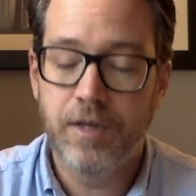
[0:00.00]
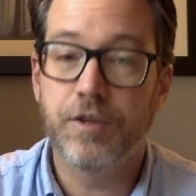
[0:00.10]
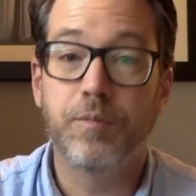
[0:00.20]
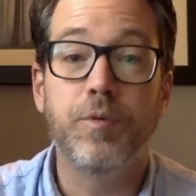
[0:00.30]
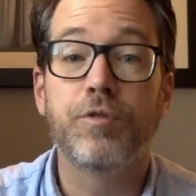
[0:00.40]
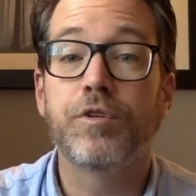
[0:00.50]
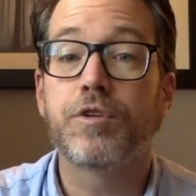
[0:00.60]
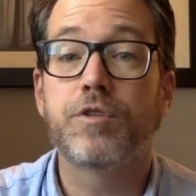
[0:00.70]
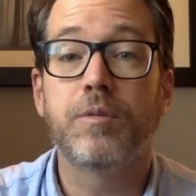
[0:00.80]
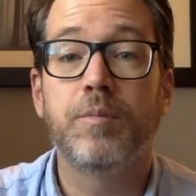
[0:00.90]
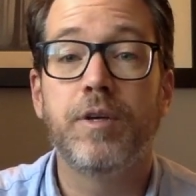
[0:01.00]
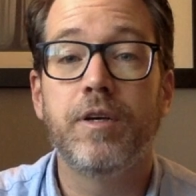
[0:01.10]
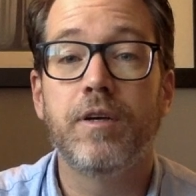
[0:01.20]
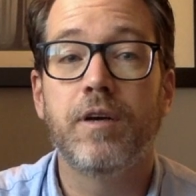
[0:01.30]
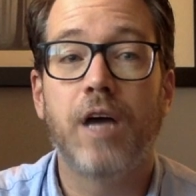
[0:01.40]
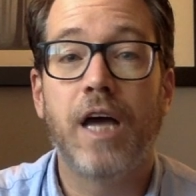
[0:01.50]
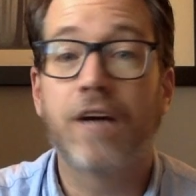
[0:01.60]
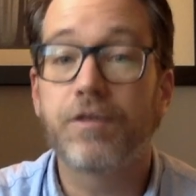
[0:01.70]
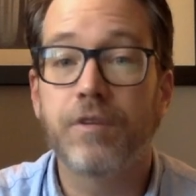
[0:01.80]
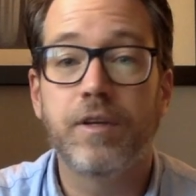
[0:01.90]
The music should be uh,
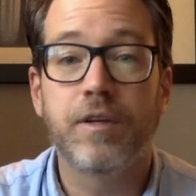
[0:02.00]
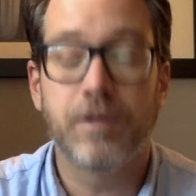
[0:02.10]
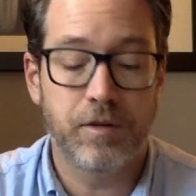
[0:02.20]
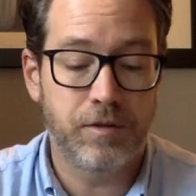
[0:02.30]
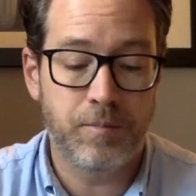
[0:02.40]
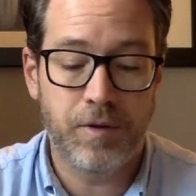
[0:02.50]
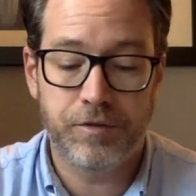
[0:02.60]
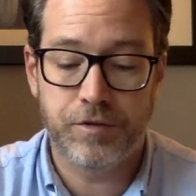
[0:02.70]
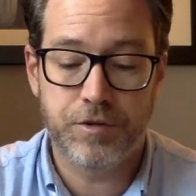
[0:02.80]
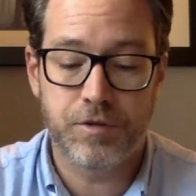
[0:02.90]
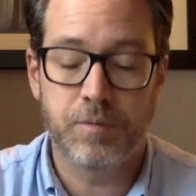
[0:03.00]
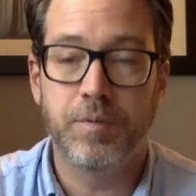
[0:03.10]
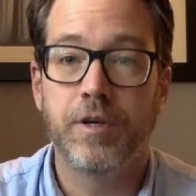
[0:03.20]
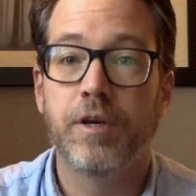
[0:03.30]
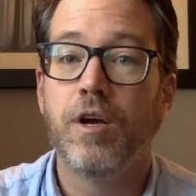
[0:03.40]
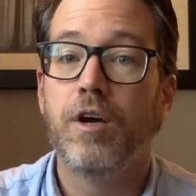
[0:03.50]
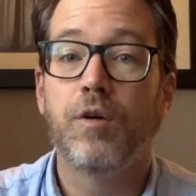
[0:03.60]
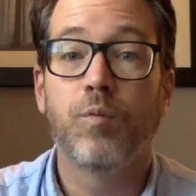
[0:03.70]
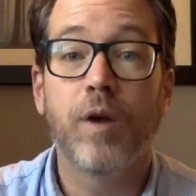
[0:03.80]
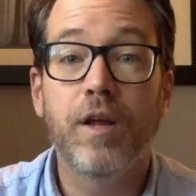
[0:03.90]
excellent. The, the message should be
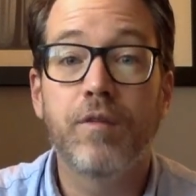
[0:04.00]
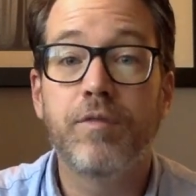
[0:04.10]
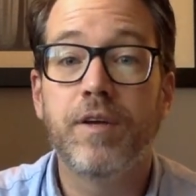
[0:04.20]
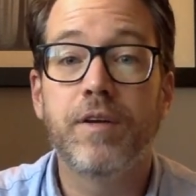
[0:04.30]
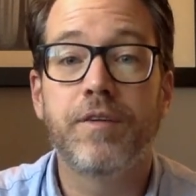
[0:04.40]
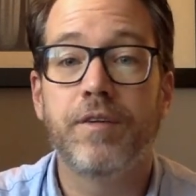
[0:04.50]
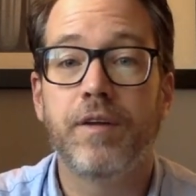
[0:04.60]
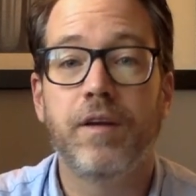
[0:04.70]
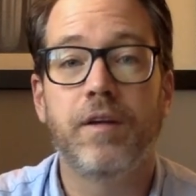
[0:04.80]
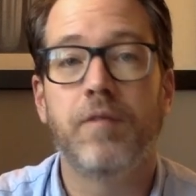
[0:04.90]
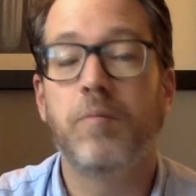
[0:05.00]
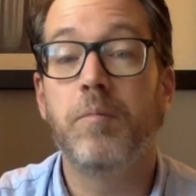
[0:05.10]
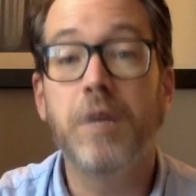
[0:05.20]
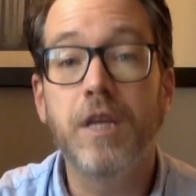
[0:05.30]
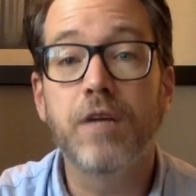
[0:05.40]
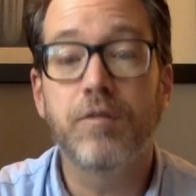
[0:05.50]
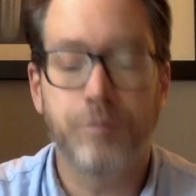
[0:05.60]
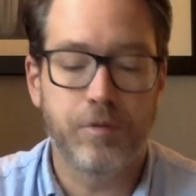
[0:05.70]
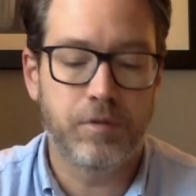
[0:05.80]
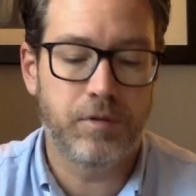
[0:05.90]
relevant and, and
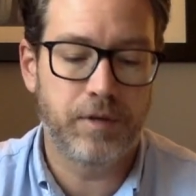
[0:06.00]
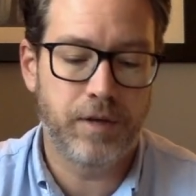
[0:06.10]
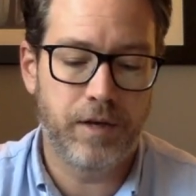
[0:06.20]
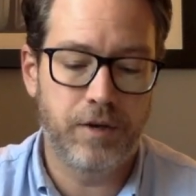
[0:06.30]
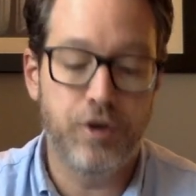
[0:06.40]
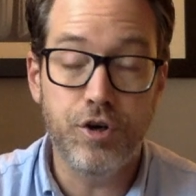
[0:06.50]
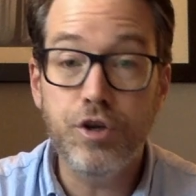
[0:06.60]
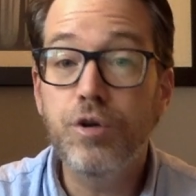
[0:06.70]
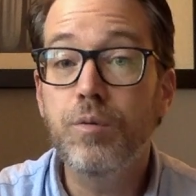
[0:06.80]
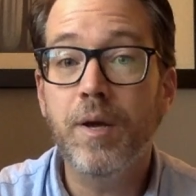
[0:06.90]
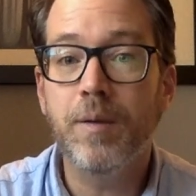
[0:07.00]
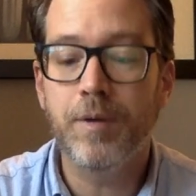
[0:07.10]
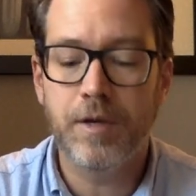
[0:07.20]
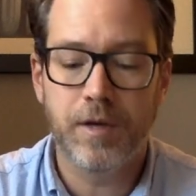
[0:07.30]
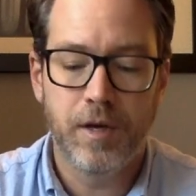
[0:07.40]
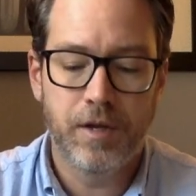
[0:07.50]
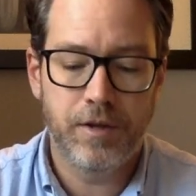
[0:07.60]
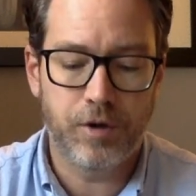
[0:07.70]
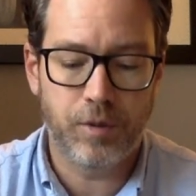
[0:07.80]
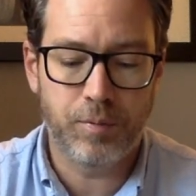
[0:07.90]
meaningful and, and new, maybe.
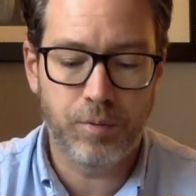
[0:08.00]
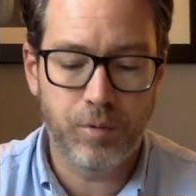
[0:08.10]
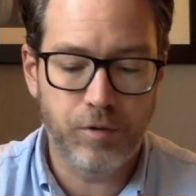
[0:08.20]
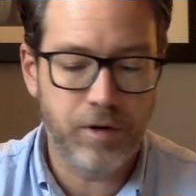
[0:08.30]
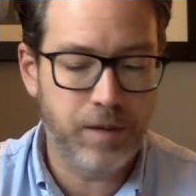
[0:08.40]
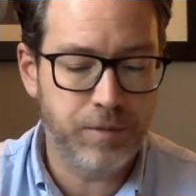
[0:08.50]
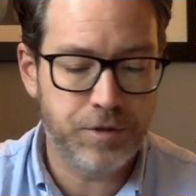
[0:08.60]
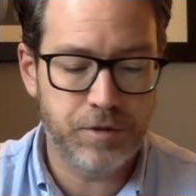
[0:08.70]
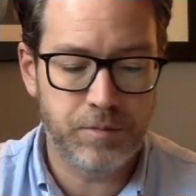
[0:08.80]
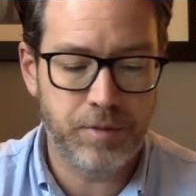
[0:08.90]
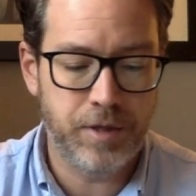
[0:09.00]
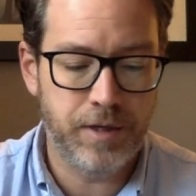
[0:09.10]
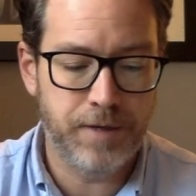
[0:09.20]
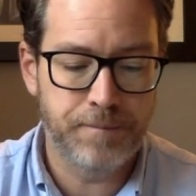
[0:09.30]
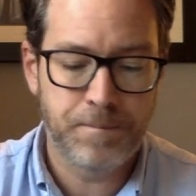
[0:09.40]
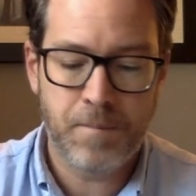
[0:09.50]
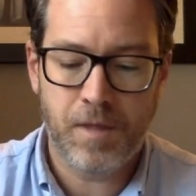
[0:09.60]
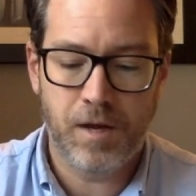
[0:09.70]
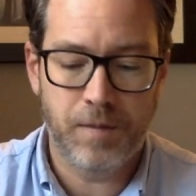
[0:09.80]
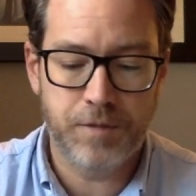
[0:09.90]
That our programs should be
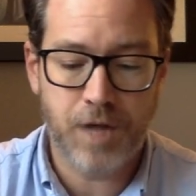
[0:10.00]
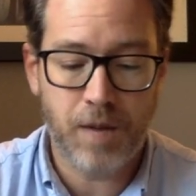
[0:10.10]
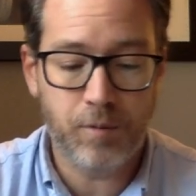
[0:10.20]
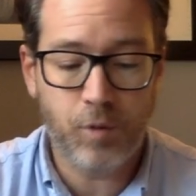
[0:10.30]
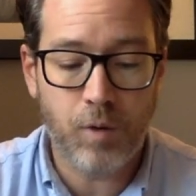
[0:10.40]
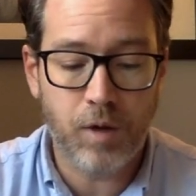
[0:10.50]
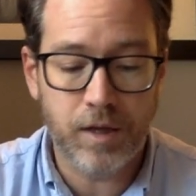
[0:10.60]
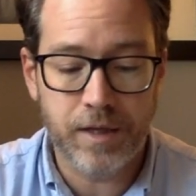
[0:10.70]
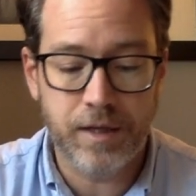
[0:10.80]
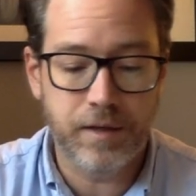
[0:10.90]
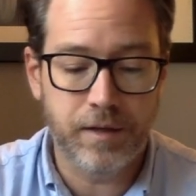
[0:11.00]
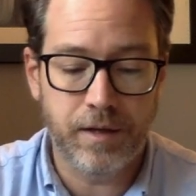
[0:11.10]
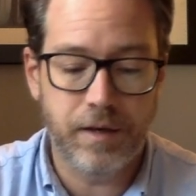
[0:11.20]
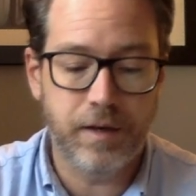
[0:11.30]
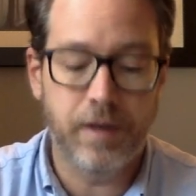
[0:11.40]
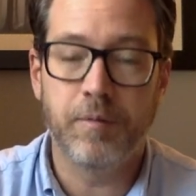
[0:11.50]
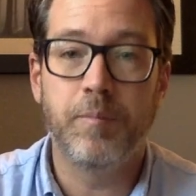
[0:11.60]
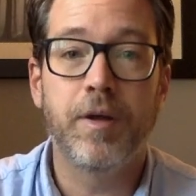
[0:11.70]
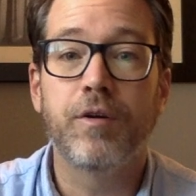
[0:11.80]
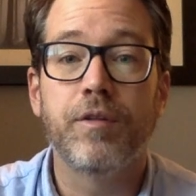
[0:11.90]
um, top quality and, and, and
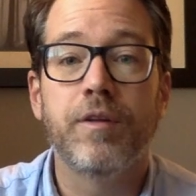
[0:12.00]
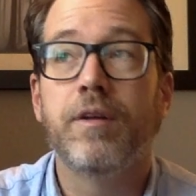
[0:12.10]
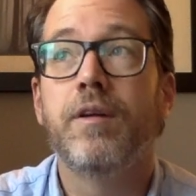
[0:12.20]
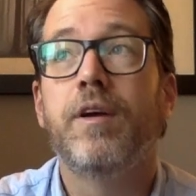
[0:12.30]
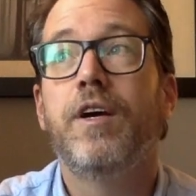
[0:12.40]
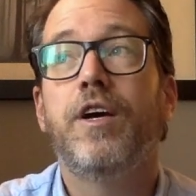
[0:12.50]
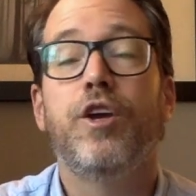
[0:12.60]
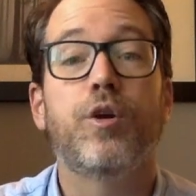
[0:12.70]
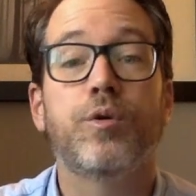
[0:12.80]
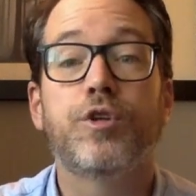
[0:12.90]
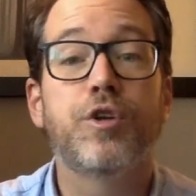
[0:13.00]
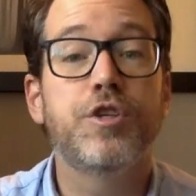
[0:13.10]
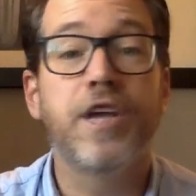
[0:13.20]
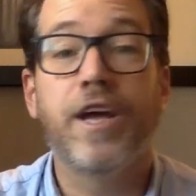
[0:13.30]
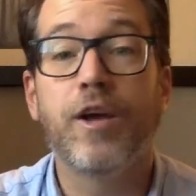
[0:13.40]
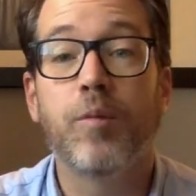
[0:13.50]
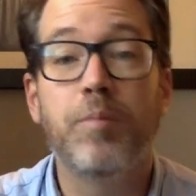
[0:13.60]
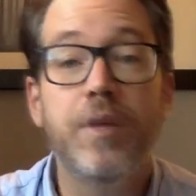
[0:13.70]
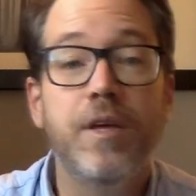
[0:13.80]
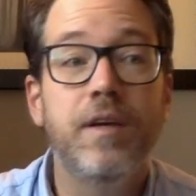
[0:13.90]
better than, you know, church A or
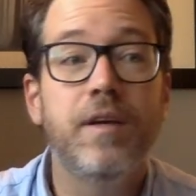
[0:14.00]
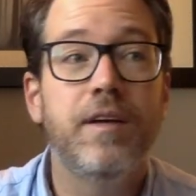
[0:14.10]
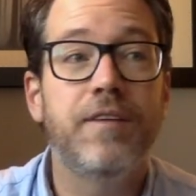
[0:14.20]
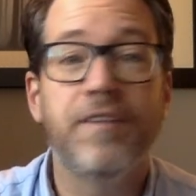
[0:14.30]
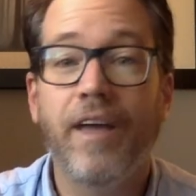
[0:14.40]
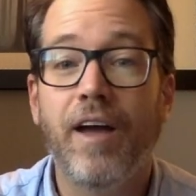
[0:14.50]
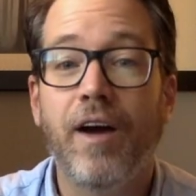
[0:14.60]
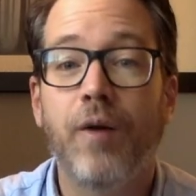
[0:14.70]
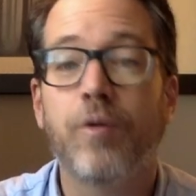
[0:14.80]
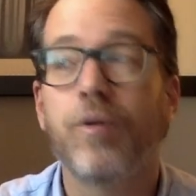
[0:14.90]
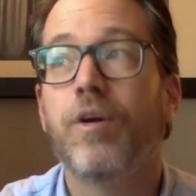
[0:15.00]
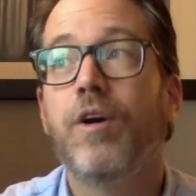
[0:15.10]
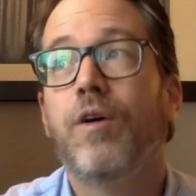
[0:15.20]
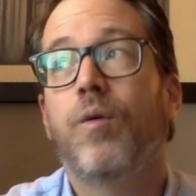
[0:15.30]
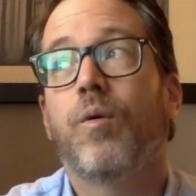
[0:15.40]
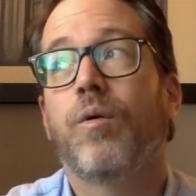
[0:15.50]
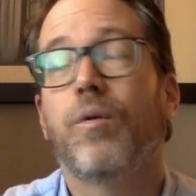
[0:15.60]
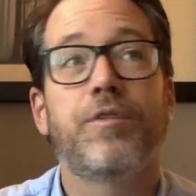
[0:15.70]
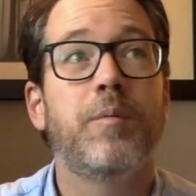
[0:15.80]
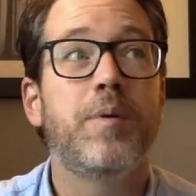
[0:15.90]
B in town. Or, or, or
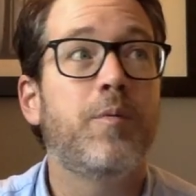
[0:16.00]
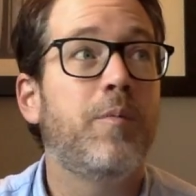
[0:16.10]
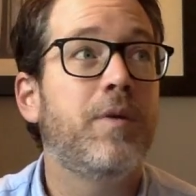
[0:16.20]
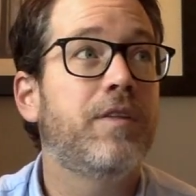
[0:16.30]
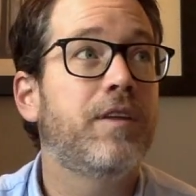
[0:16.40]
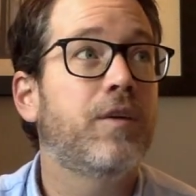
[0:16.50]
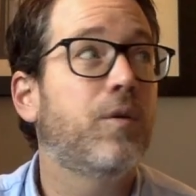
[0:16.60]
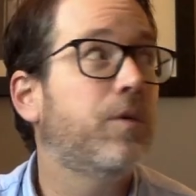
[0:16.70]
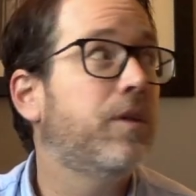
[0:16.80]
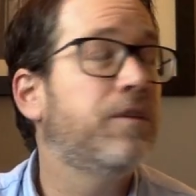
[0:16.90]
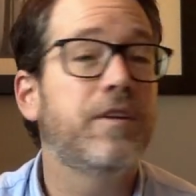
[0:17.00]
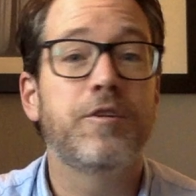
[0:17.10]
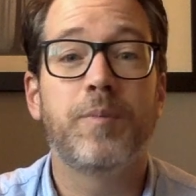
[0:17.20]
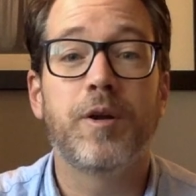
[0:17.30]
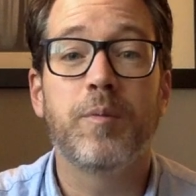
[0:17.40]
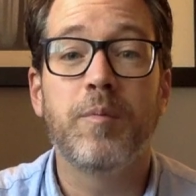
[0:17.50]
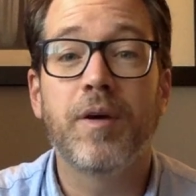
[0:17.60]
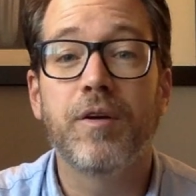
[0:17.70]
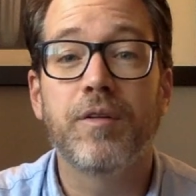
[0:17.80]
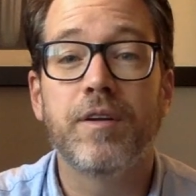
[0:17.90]
some people may think, oh, these things better be
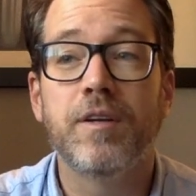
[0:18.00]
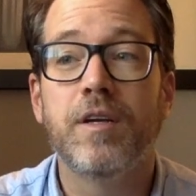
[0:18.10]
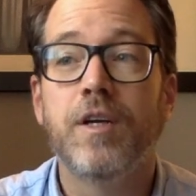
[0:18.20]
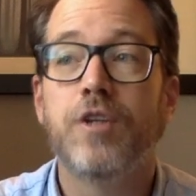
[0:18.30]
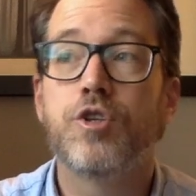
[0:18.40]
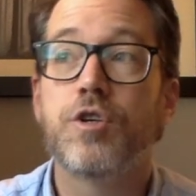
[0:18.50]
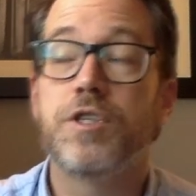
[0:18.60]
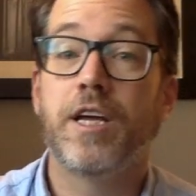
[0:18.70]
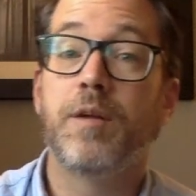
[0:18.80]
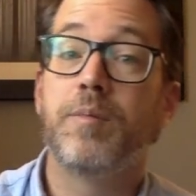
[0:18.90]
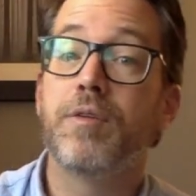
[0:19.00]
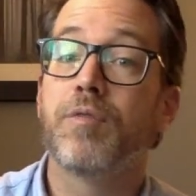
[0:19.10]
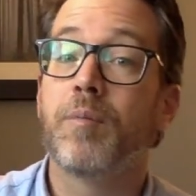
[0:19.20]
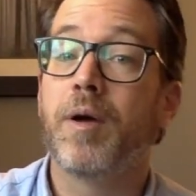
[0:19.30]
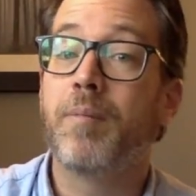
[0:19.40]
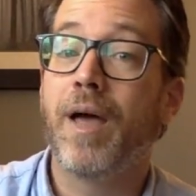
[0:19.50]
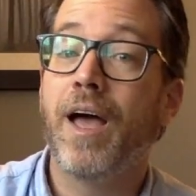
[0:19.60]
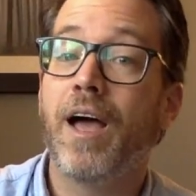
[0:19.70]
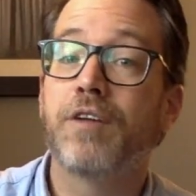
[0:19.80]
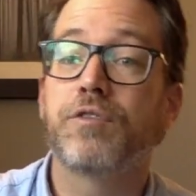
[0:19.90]
better than church A and B from my
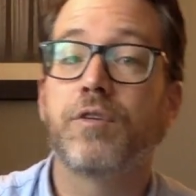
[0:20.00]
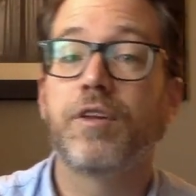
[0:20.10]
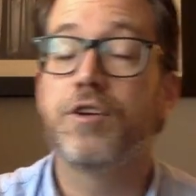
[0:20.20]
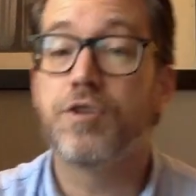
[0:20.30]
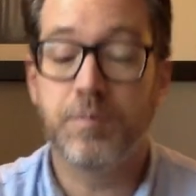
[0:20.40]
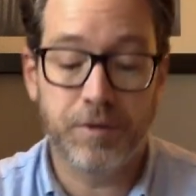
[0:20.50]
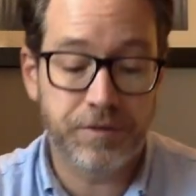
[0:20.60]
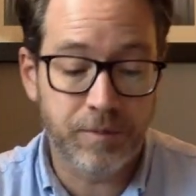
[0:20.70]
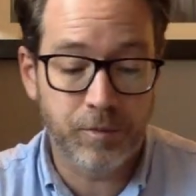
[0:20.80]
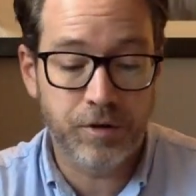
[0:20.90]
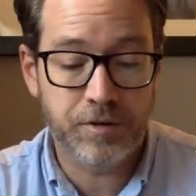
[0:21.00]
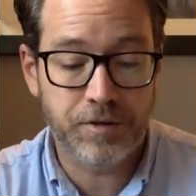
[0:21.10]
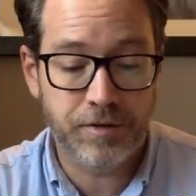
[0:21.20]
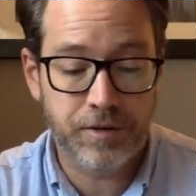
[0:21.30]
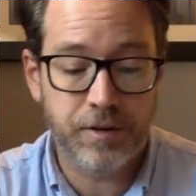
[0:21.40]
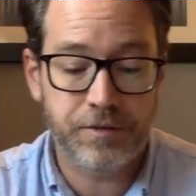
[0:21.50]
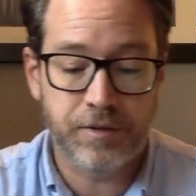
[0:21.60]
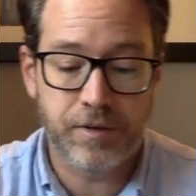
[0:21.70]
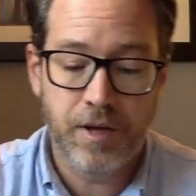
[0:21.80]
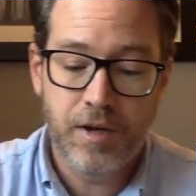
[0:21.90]
past, or they should be similar to this. And